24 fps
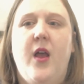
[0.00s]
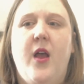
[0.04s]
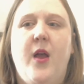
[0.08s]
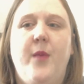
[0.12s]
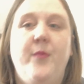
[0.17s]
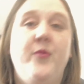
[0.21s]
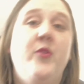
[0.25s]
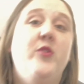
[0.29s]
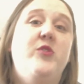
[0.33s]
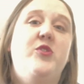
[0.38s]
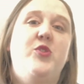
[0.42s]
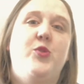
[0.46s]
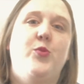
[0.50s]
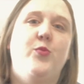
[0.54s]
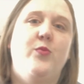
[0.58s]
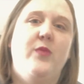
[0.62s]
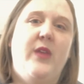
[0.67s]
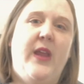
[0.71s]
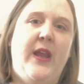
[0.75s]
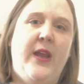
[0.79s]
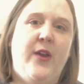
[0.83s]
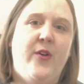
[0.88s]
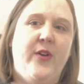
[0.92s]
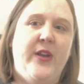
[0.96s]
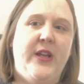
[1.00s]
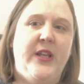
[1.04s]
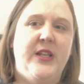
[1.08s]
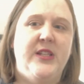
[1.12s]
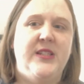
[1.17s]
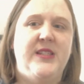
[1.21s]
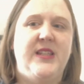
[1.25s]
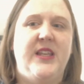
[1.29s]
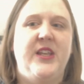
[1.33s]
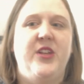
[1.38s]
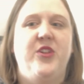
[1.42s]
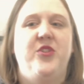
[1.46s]
Those
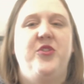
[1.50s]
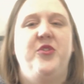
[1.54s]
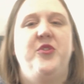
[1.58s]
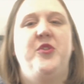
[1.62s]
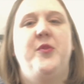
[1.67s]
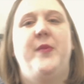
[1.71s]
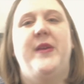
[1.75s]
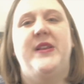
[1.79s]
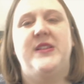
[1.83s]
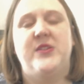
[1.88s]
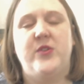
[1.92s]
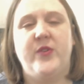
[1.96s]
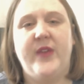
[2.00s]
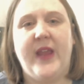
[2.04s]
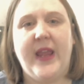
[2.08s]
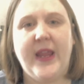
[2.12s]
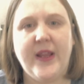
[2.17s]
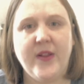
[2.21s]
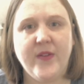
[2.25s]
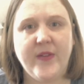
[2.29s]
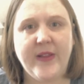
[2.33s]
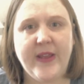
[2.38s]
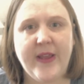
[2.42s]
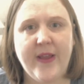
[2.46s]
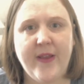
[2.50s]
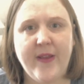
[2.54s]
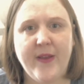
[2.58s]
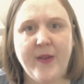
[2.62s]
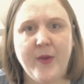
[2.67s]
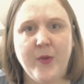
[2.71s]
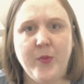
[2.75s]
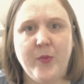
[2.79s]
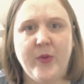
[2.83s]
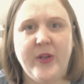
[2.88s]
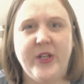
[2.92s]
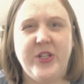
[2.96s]
areas include the basal
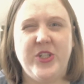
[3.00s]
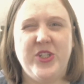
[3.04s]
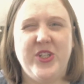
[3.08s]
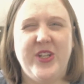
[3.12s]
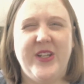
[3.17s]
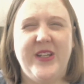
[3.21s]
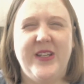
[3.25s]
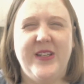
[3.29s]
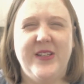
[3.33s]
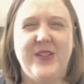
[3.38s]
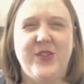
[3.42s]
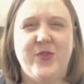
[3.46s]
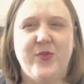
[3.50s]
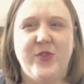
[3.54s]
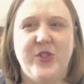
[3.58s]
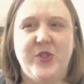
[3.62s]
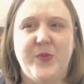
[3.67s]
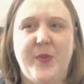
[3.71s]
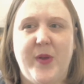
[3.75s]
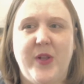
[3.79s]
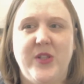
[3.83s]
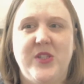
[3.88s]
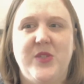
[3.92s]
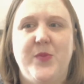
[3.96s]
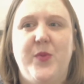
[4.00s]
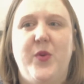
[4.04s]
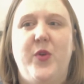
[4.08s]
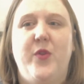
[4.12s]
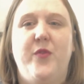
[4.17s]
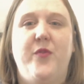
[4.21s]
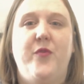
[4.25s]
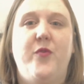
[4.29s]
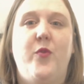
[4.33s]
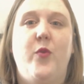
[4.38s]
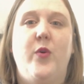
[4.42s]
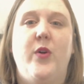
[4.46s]
ganglia, which is
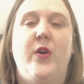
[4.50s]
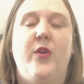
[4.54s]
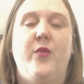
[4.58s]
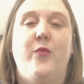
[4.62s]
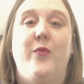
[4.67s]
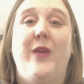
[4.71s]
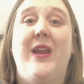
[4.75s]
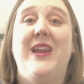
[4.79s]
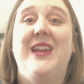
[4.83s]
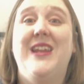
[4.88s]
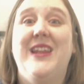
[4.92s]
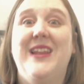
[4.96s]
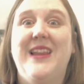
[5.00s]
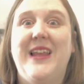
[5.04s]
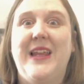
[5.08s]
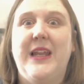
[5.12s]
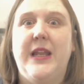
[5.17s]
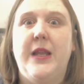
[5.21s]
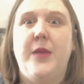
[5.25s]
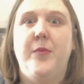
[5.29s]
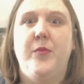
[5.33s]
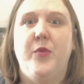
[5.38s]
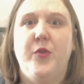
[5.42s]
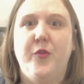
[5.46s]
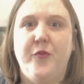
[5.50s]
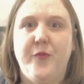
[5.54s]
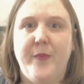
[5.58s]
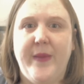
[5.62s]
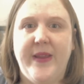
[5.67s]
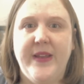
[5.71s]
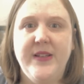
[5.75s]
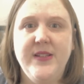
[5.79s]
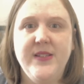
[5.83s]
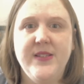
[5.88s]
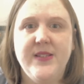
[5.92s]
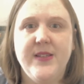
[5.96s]
responsible for regulating
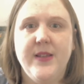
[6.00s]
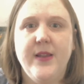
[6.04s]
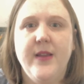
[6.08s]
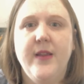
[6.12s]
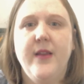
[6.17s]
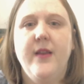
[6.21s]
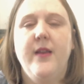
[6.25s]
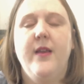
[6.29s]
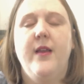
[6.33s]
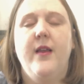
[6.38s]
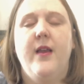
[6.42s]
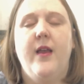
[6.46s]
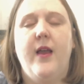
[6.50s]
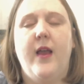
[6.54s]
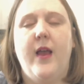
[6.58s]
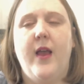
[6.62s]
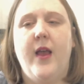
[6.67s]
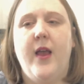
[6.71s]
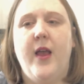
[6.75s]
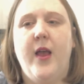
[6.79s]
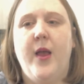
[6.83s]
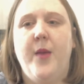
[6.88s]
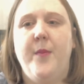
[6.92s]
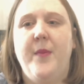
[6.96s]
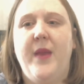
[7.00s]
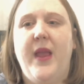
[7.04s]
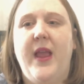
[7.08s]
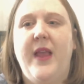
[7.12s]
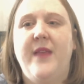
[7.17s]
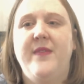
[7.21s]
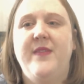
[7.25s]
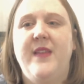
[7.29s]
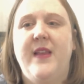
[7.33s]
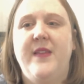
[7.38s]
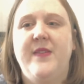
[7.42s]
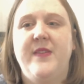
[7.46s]
movement.
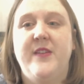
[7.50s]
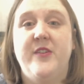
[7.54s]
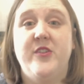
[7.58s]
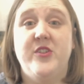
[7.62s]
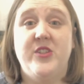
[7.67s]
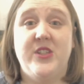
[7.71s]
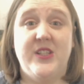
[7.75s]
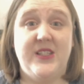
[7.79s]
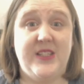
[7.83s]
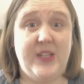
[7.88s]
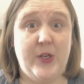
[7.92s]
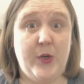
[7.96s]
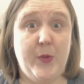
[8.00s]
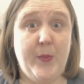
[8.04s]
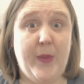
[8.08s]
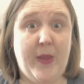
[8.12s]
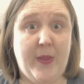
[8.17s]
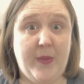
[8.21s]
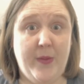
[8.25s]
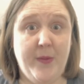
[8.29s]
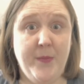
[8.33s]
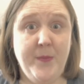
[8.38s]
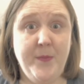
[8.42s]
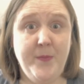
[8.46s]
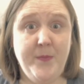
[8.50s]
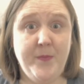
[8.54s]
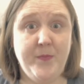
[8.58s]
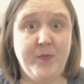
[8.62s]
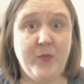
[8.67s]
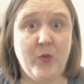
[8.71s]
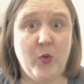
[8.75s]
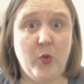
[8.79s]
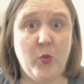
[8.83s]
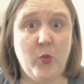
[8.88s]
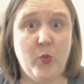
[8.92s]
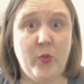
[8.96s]
And then there's the cerebellum,
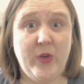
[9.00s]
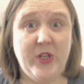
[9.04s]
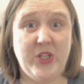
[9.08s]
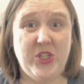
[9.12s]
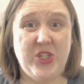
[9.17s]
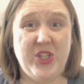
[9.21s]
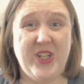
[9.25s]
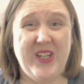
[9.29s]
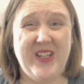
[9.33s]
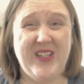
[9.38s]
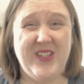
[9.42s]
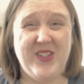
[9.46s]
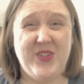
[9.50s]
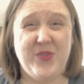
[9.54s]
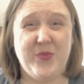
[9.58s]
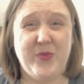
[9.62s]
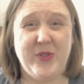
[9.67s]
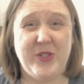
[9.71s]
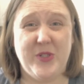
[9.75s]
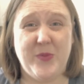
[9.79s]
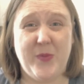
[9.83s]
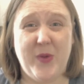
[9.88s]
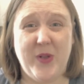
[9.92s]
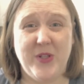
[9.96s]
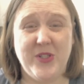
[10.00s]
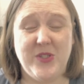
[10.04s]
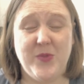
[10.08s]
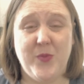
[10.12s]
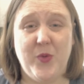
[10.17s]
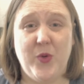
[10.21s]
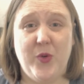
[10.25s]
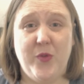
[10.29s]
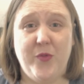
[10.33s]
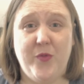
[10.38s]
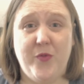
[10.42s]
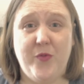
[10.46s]
which is
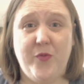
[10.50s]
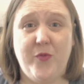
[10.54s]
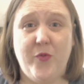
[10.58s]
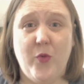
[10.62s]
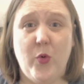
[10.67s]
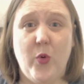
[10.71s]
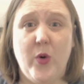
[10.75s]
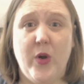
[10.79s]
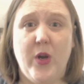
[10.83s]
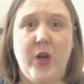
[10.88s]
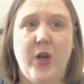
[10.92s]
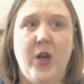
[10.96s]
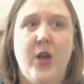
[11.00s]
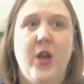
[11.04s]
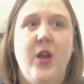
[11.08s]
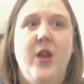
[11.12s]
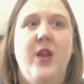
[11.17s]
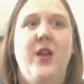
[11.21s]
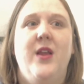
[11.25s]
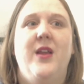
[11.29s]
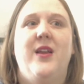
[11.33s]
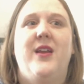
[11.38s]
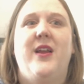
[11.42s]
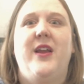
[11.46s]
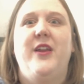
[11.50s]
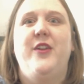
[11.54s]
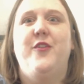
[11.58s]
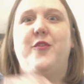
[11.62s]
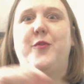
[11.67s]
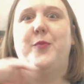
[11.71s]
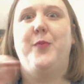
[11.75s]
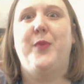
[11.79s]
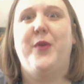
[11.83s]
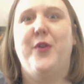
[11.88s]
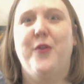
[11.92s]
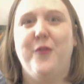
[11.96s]
responsible for kind
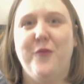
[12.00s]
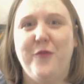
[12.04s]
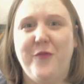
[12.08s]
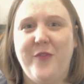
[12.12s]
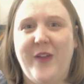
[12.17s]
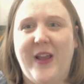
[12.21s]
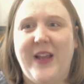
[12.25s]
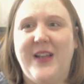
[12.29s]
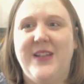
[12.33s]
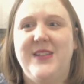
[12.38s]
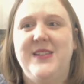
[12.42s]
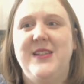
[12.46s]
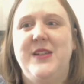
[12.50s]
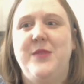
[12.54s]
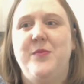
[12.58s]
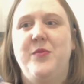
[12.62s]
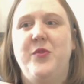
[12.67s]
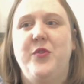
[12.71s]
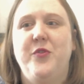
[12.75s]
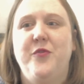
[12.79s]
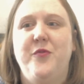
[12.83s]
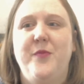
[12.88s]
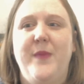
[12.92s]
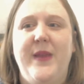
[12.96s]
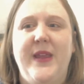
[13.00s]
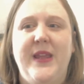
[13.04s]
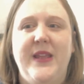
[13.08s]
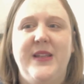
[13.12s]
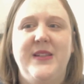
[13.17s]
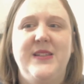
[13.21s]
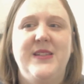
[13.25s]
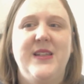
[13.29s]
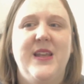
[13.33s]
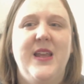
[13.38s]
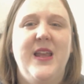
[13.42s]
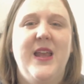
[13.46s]
of perfecting
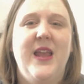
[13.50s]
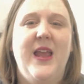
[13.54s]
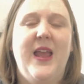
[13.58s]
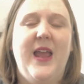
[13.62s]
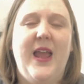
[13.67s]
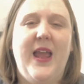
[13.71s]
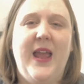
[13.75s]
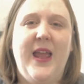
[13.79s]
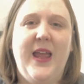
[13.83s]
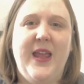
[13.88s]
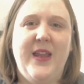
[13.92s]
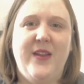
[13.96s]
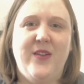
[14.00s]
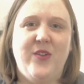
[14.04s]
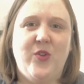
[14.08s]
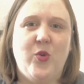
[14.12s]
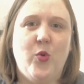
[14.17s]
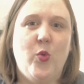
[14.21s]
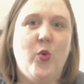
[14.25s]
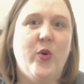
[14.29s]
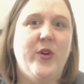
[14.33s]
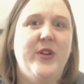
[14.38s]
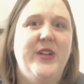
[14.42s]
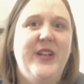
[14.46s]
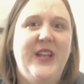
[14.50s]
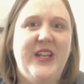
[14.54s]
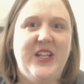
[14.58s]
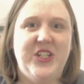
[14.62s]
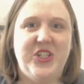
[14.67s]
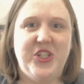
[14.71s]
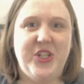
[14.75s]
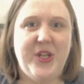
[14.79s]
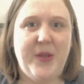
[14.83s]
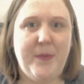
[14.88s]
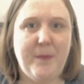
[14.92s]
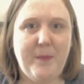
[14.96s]
movement and
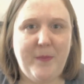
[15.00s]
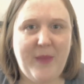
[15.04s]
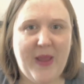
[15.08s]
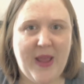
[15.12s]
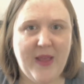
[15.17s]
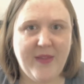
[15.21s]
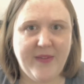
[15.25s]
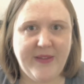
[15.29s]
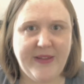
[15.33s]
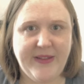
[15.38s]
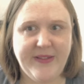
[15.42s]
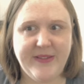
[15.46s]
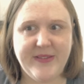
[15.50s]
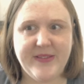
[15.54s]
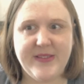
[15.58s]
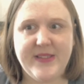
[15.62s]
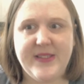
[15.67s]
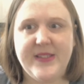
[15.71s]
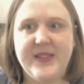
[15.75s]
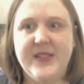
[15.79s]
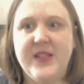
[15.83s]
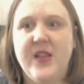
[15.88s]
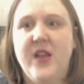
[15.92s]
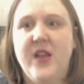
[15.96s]
coordination and balance.